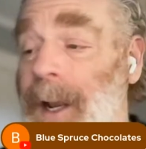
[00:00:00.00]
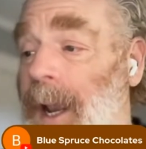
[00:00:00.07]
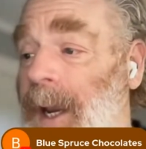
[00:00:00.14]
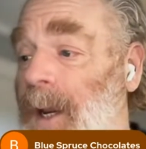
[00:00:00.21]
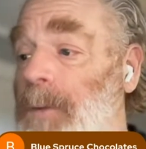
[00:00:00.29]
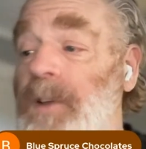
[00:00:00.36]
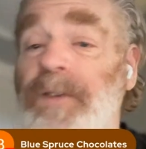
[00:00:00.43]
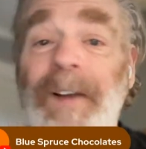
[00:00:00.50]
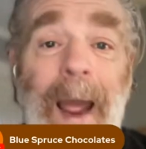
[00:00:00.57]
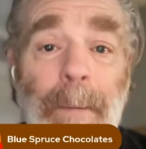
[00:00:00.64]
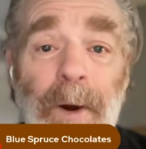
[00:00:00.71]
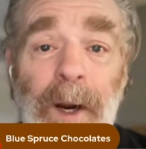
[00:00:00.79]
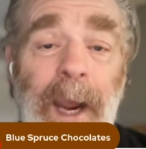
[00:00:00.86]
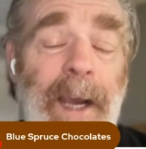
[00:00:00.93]
And he was
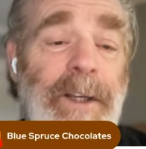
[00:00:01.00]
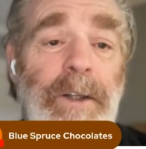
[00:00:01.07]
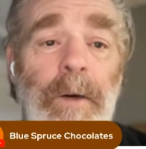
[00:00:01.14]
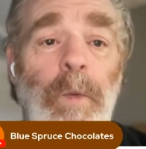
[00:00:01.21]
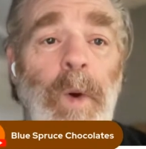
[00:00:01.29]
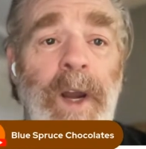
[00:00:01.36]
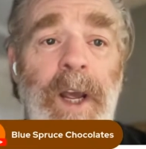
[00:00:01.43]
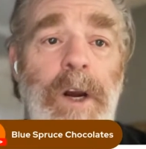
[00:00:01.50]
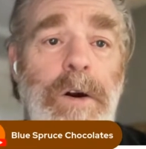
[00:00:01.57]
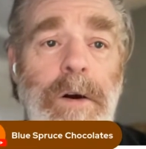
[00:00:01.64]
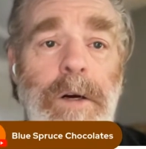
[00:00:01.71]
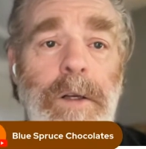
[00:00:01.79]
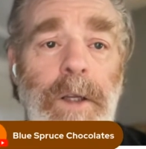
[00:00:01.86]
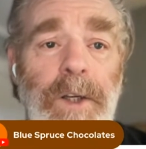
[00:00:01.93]
flabbergasted when he
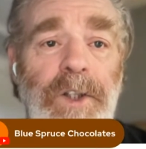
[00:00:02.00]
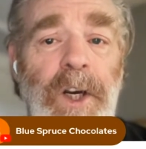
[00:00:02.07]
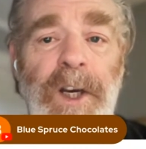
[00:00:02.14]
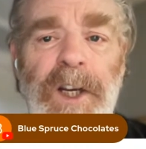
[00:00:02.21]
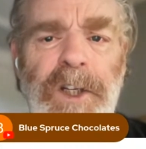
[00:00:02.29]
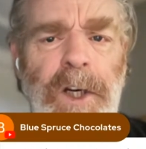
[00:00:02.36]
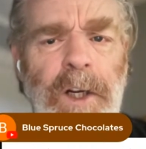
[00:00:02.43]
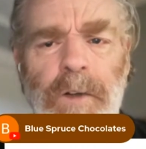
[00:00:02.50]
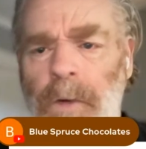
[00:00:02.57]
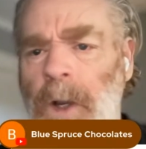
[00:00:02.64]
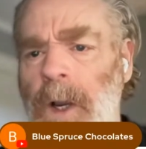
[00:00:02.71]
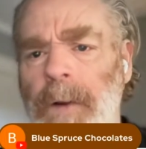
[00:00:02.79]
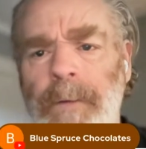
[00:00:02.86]
heard the statistics.